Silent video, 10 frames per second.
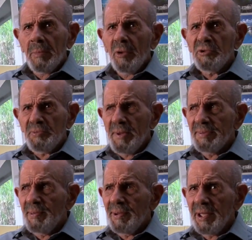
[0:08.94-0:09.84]
Most
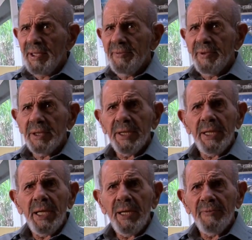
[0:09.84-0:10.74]
people believe that
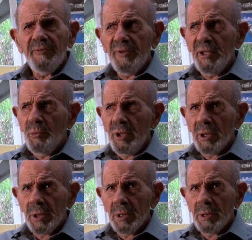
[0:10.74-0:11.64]
they have free
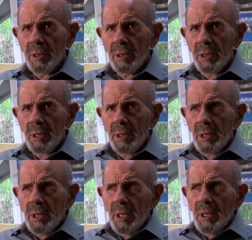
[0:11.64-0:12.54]
will.
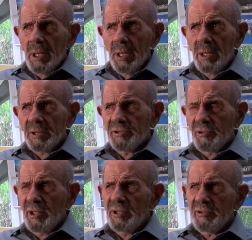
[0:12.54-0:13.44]
A
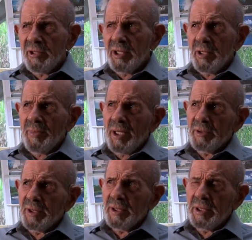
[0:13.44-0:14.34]
strange thing
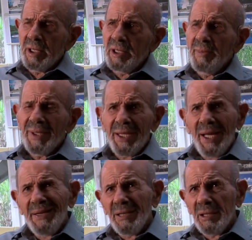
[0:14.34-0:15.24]
about it, in the
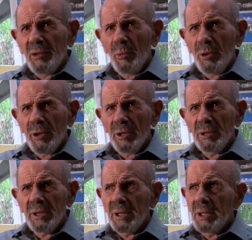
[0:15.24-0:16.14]
mechanical
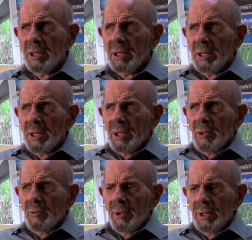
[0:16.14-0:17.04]
world,
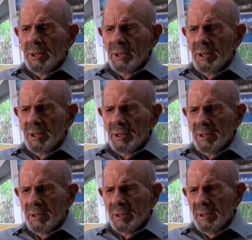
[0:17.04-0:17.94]

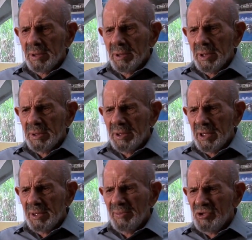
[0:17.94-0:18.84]
when they
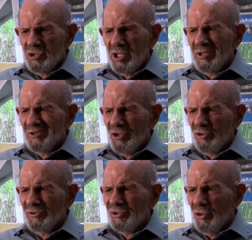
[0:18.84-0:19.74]
say the machine
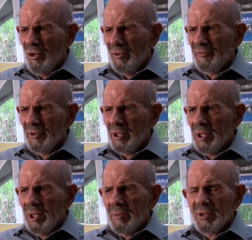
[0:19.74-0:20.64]
turned off,
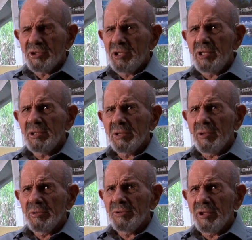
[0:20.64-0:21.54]
machines
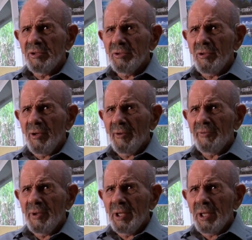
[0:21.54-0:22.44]
don't turn off.
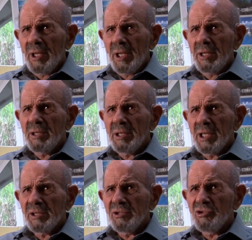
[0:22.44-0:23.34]
Either
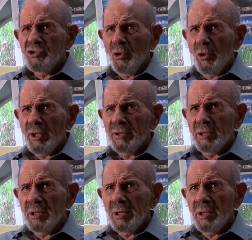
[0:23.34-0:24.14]
there's a short